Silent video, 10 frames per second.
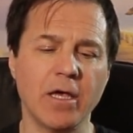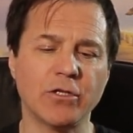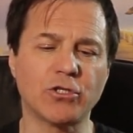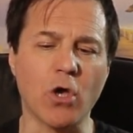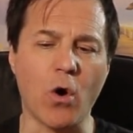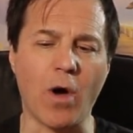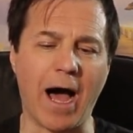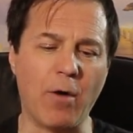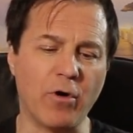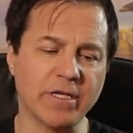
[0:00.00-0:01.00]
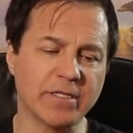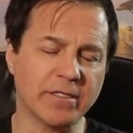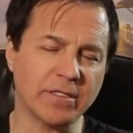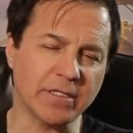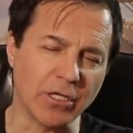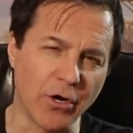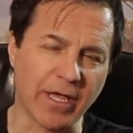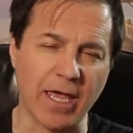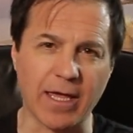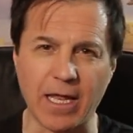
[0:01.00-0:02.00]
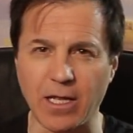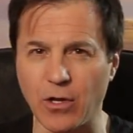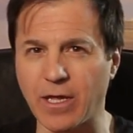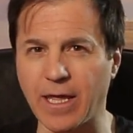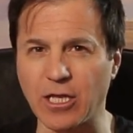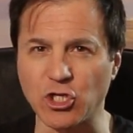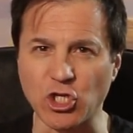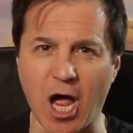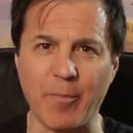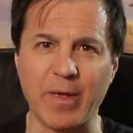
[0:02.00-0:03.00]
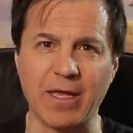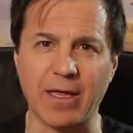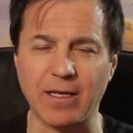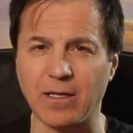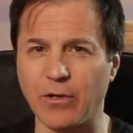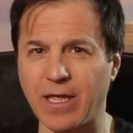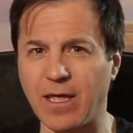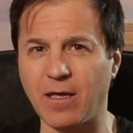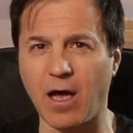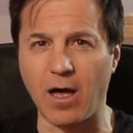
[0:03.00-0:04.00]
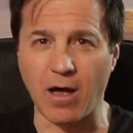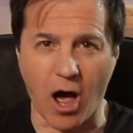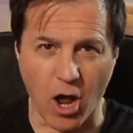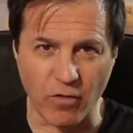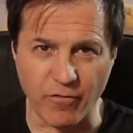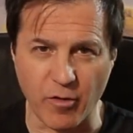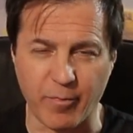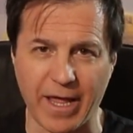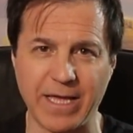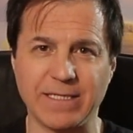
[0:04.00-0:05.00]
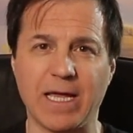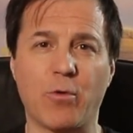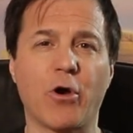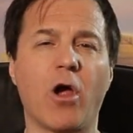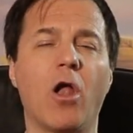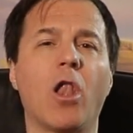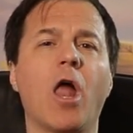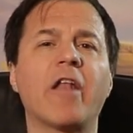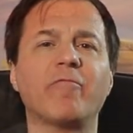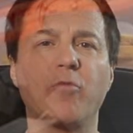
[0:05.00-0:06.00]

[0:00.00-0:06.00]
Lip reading: So I was looking and shopping and looking all over the place. There were a lot of